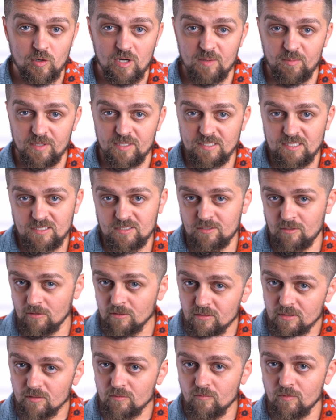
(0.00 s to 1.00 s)
a
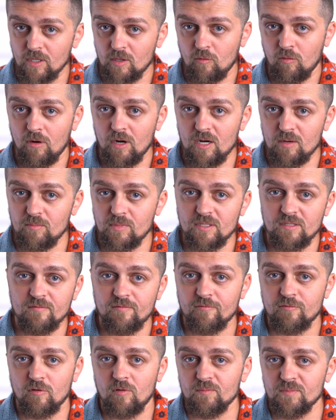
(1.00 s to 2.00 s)
certain requirement
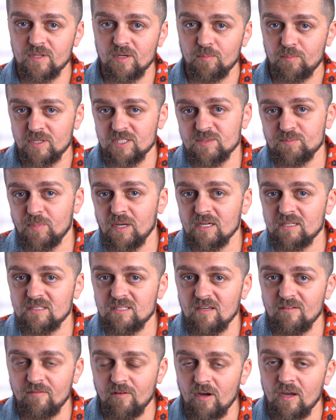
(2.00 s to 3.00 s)
from the
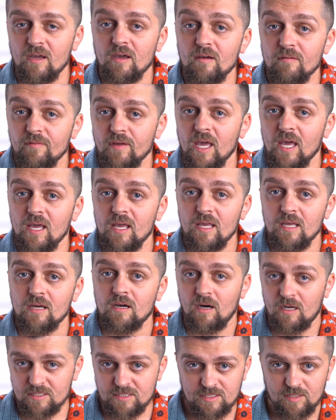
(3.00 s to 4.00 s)
perspective of a
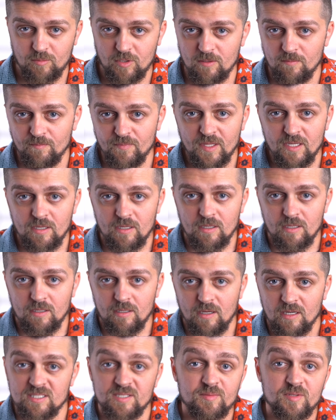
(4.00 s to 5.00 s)
customer.
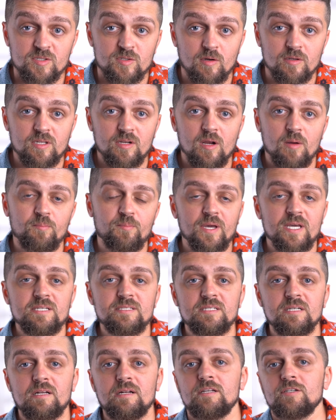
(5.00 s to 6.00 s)
Acceptance criteria
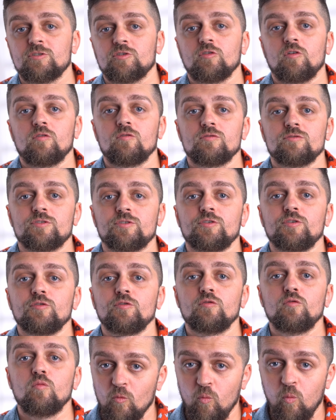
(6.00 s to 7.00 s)
basically shows
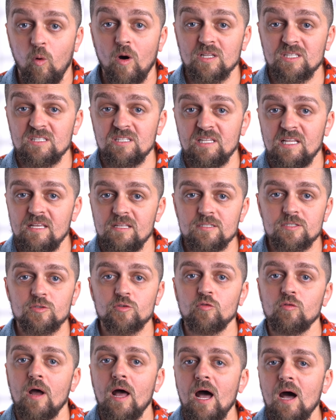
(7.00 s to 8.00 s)
you what needs
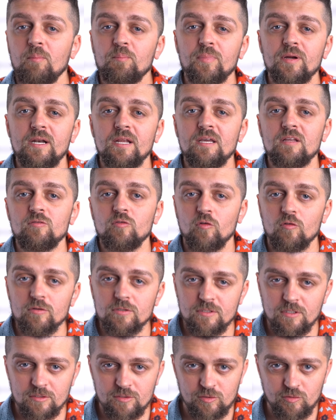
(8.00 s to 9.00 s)
to happen in
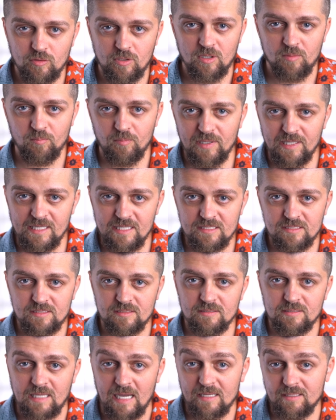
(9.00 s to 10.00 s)
order to complete
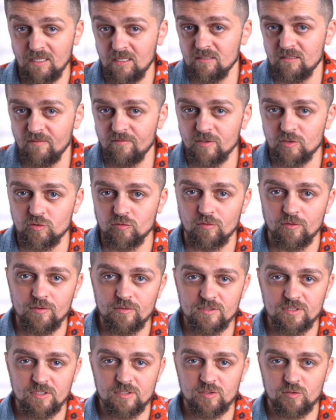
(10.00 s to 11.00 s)
that individual
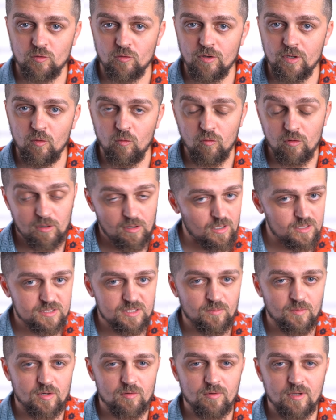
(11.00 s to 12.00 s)
user story or
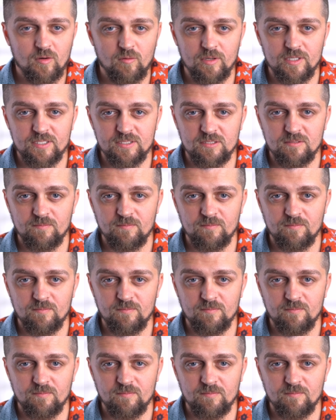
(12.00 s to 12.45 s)
customer request.